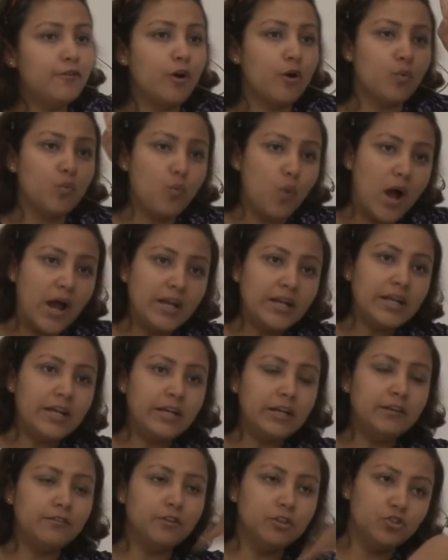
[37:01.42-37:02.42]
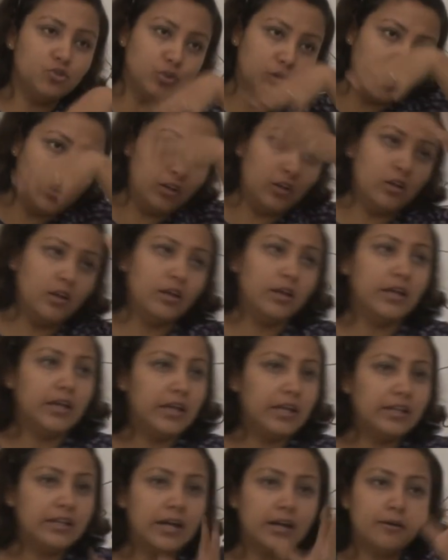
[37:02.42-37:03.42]
for one individual
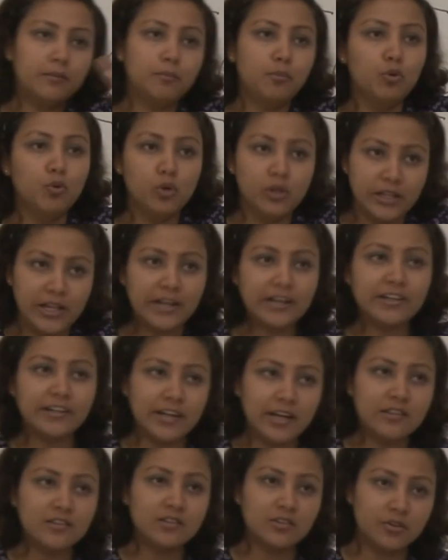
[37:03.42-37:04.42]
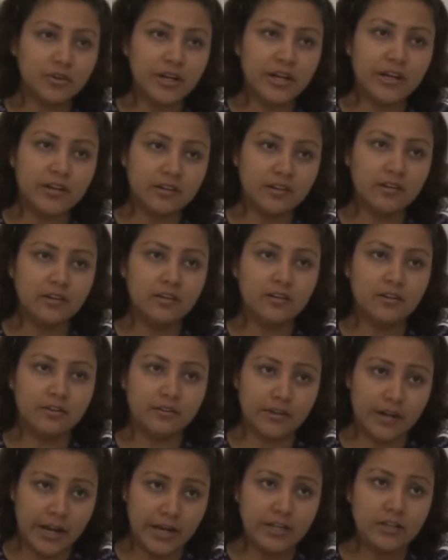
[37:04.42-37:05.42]
in that pool that it has created,
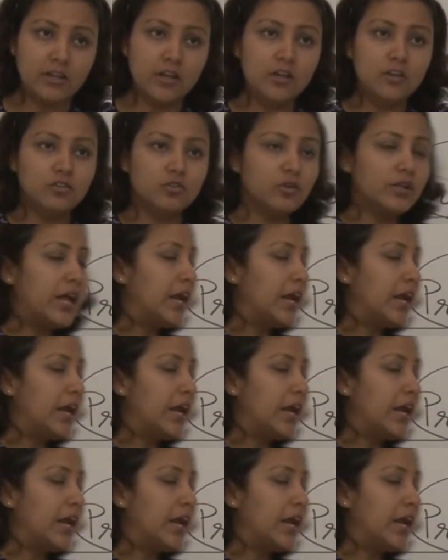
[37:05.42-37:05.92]
right. So,